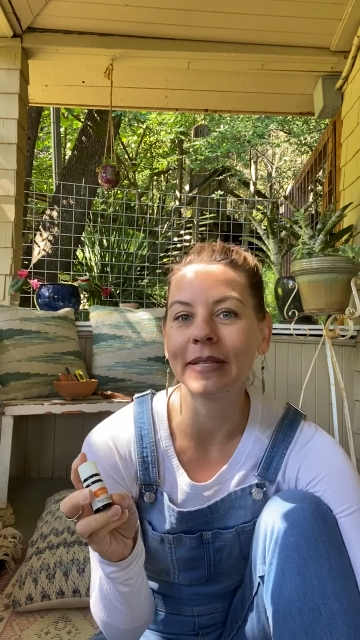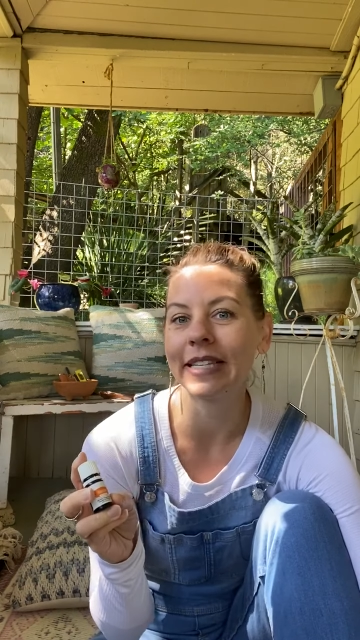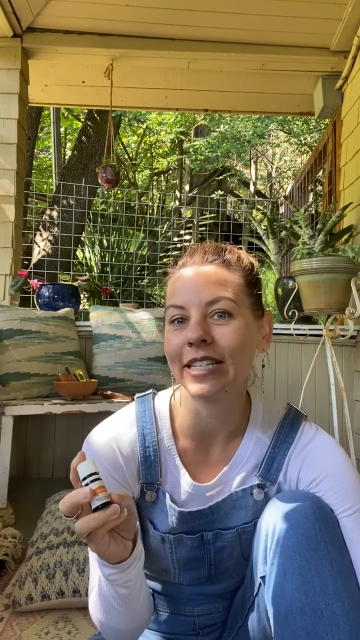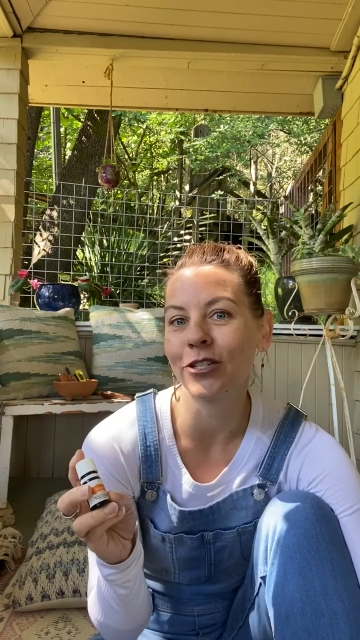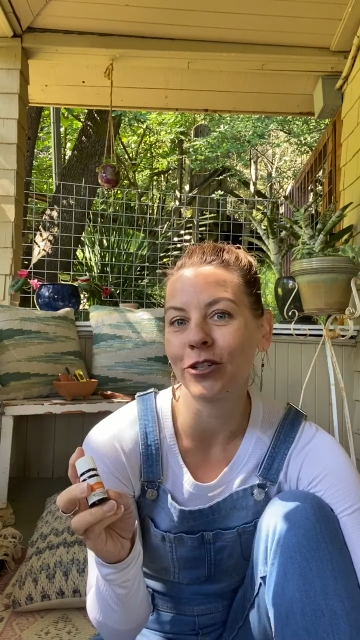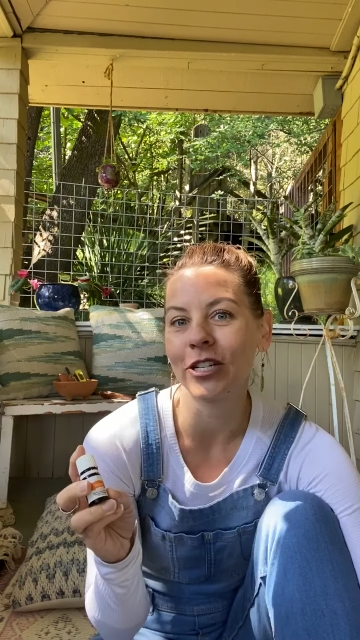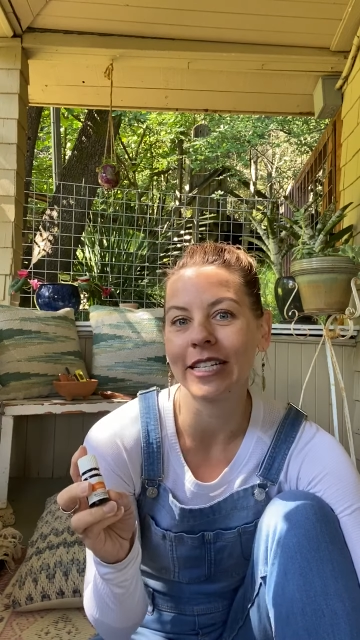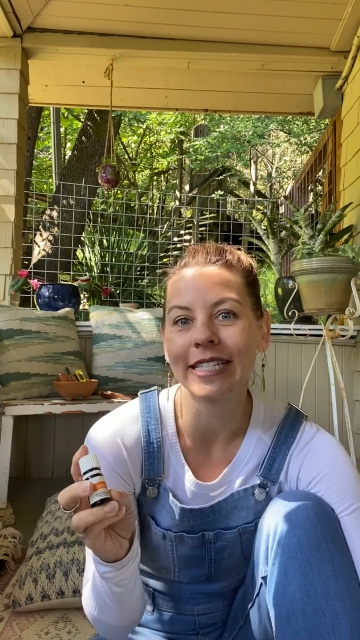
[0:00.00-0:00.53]

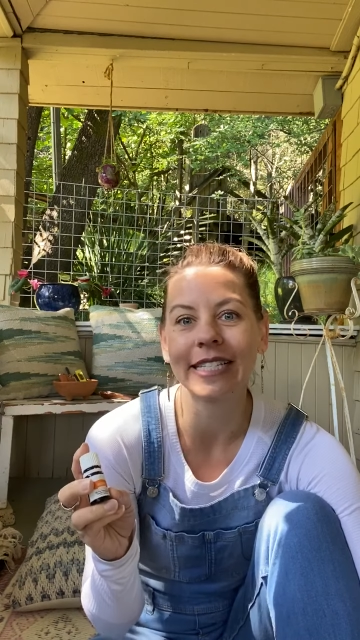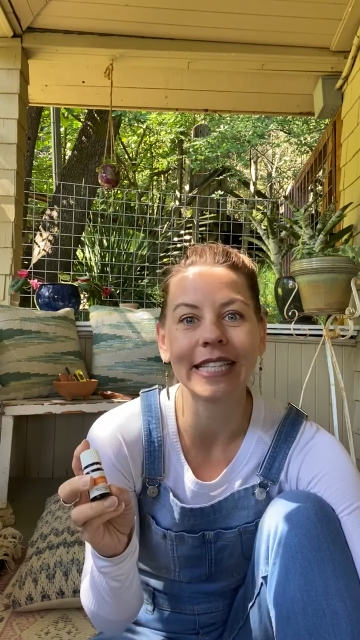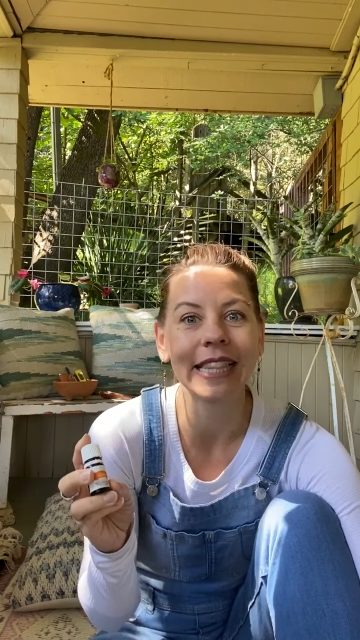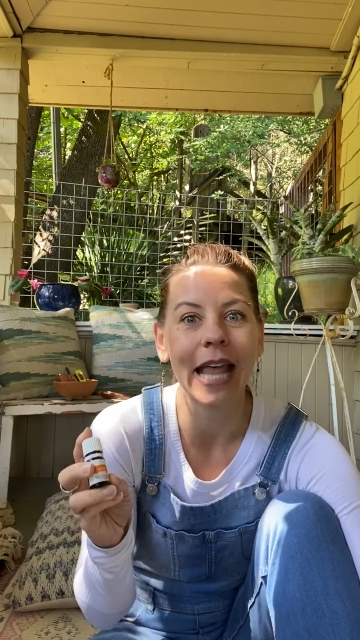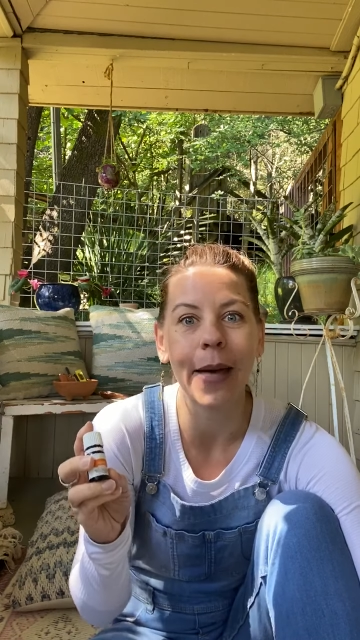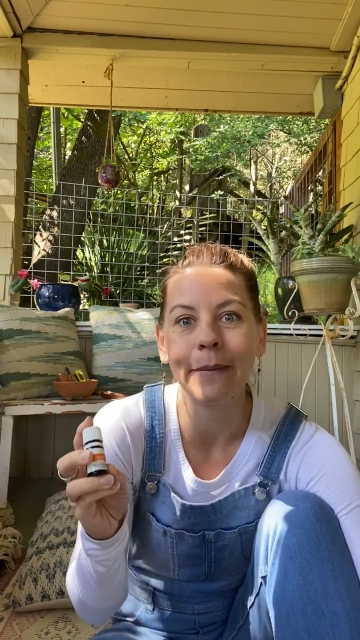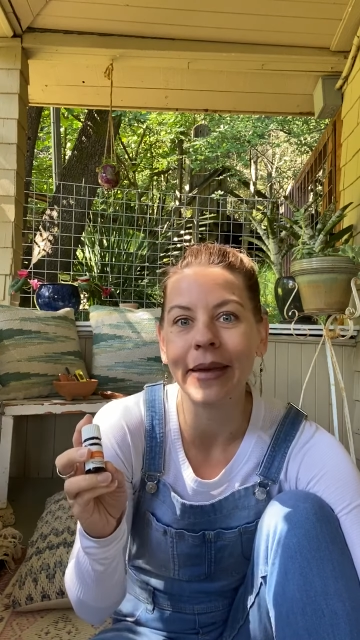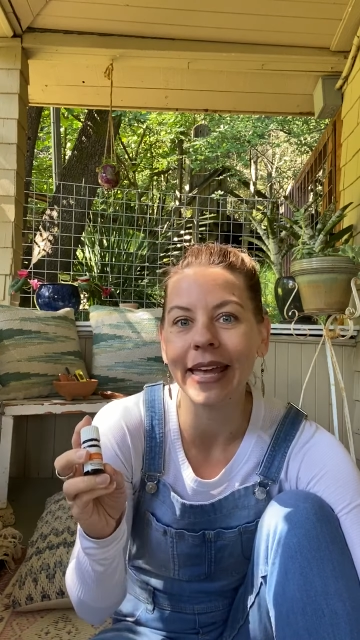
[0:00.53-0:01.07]
citrus,
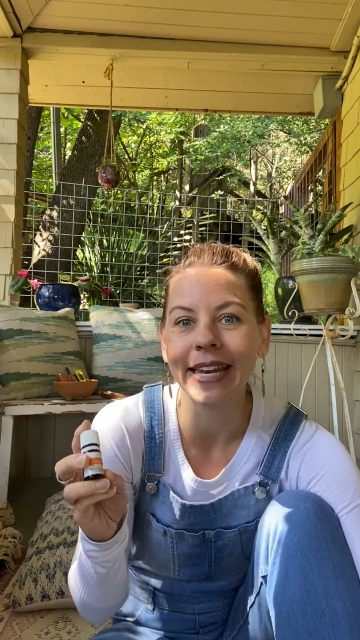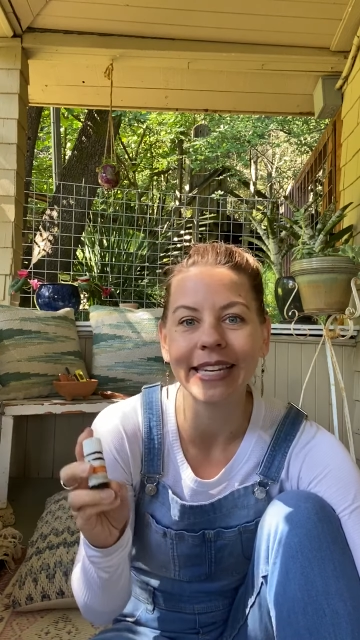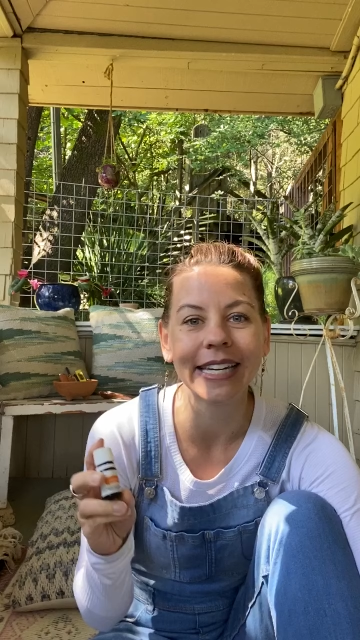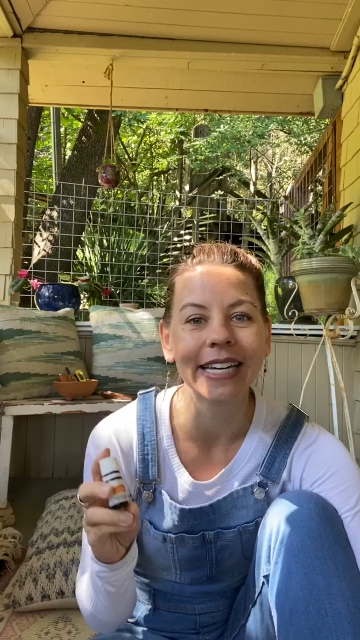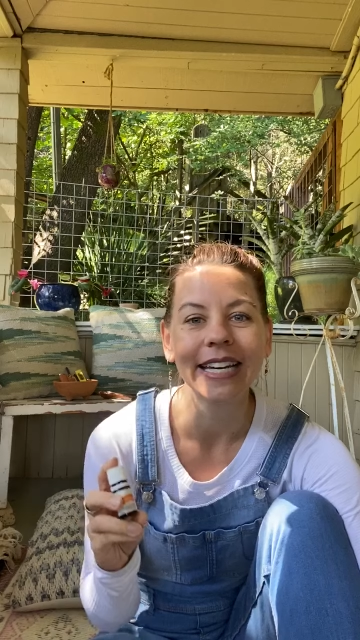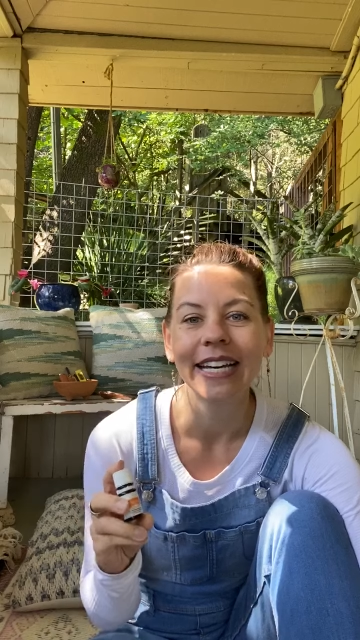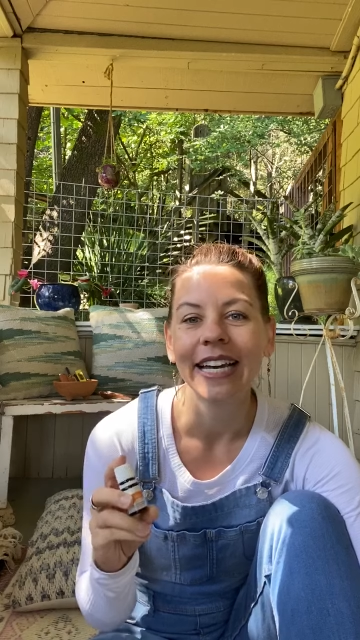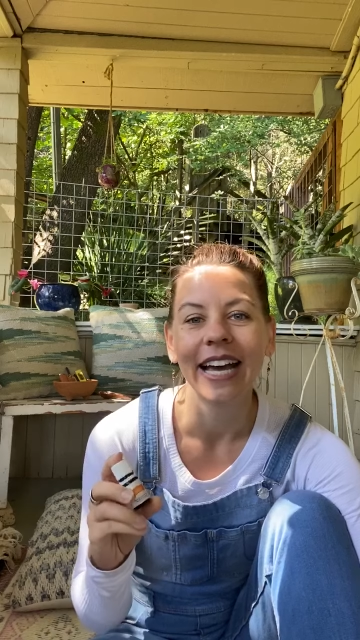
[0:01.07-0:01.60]
lemon,
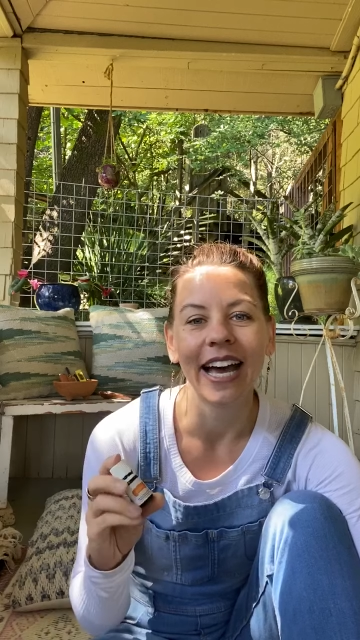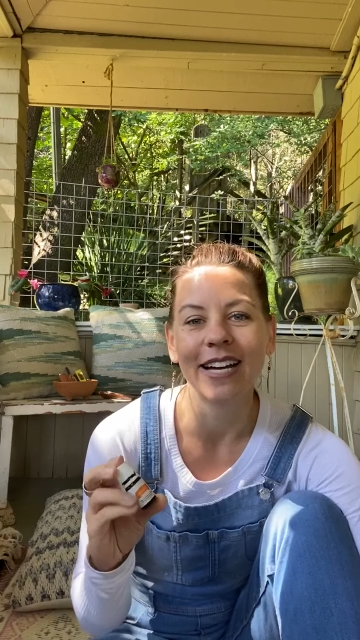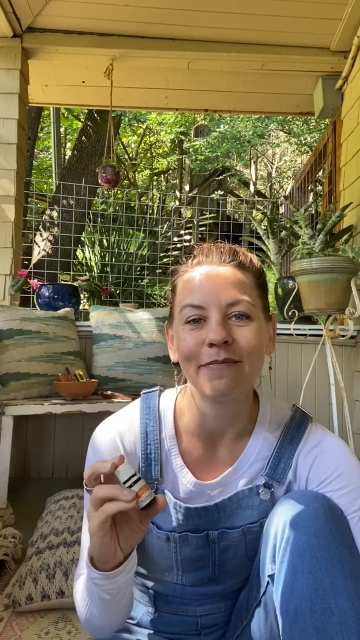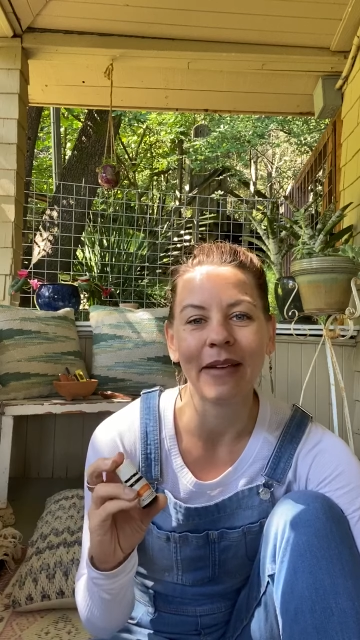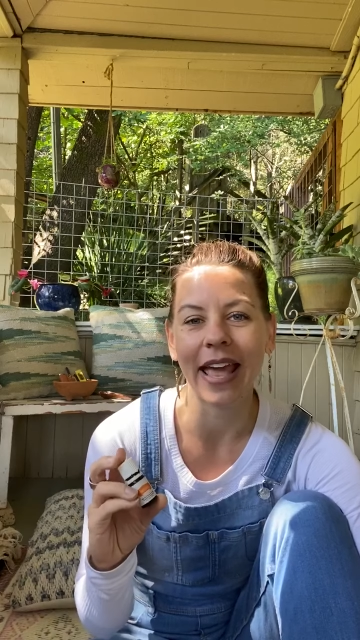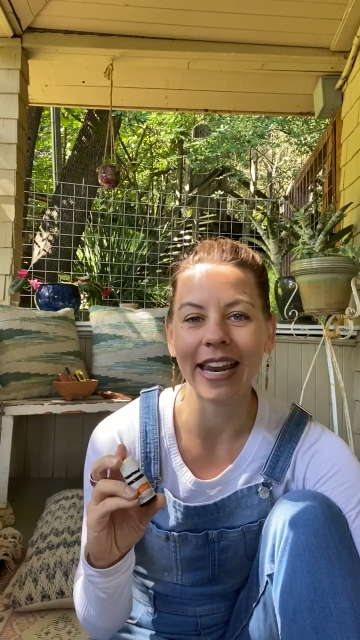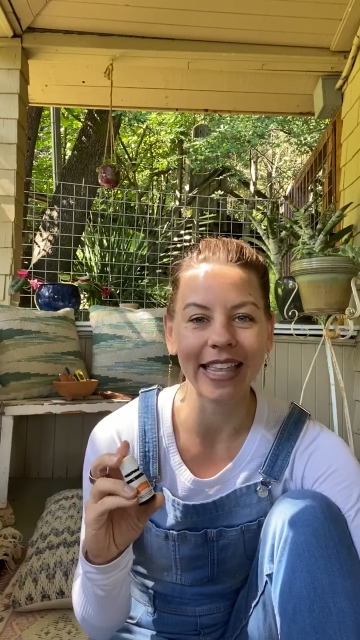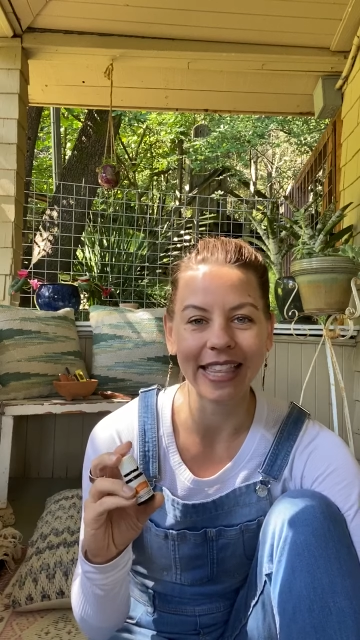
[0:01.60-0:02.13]

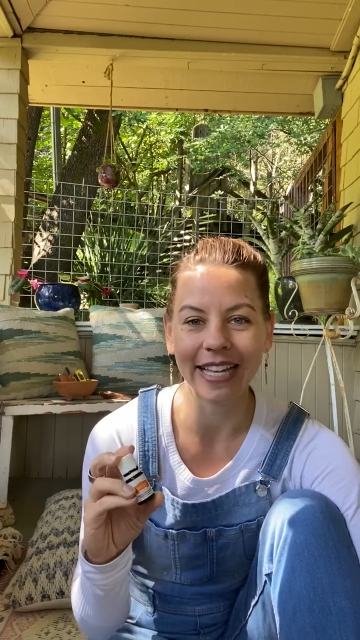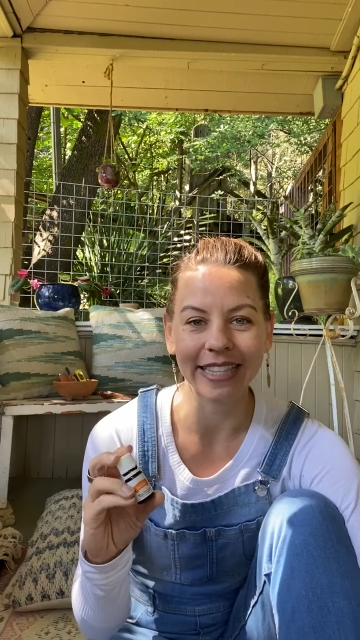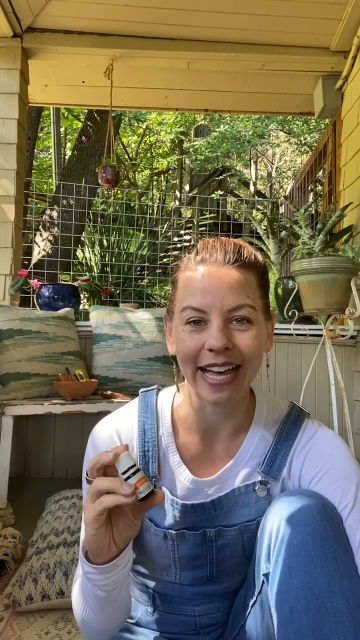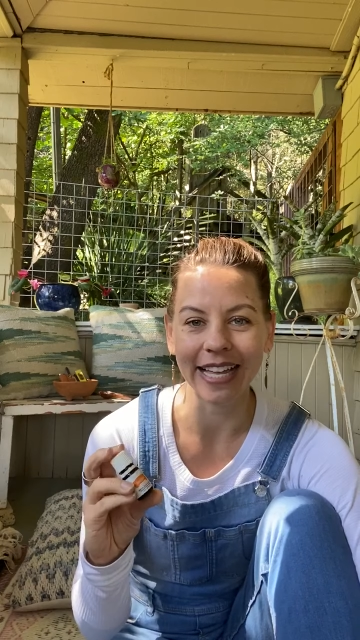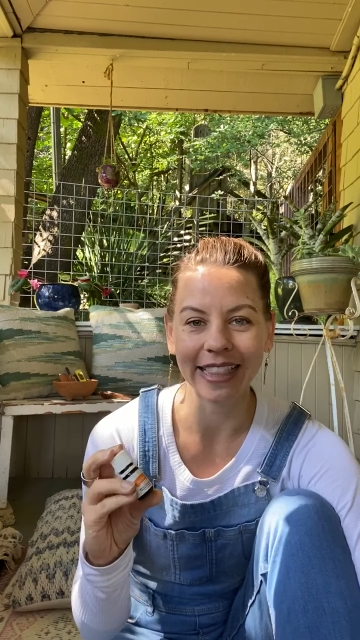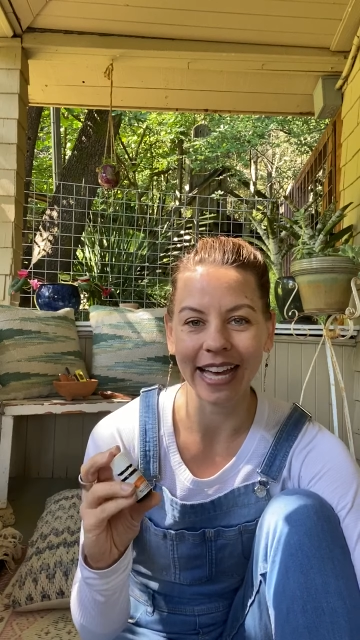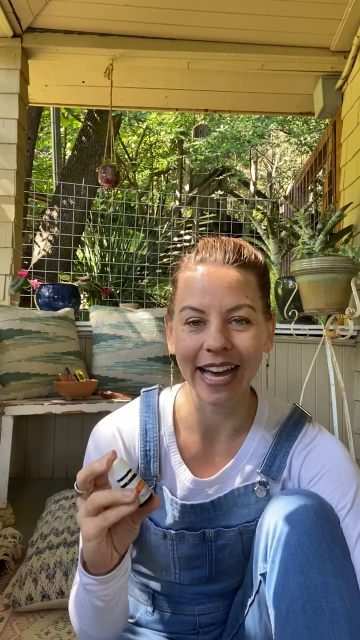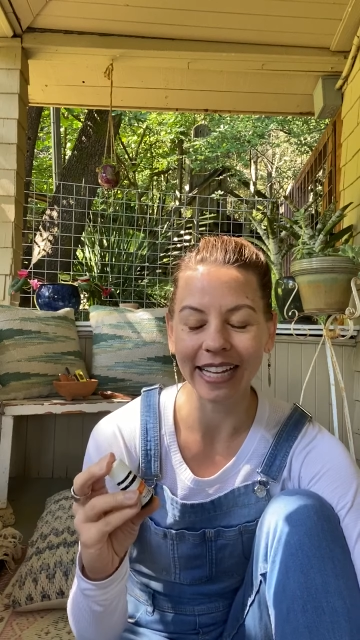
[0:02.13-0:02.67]
anything
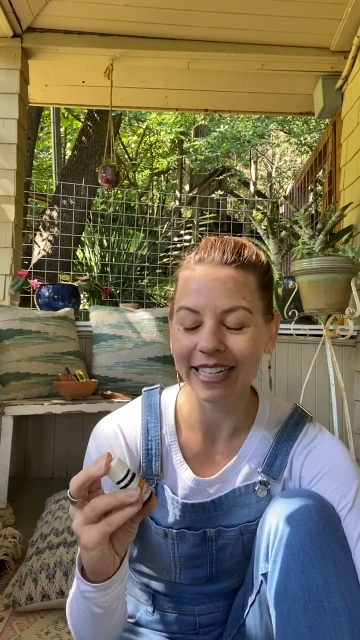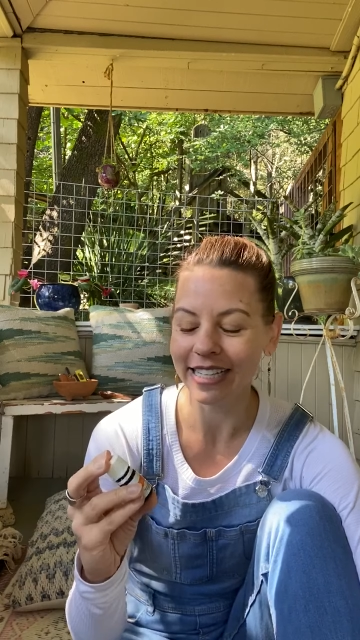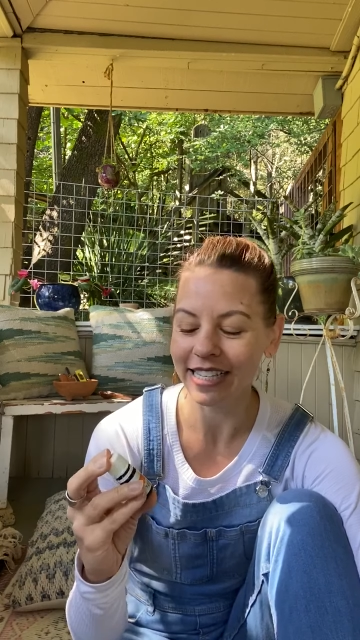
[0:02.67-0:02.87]
like that.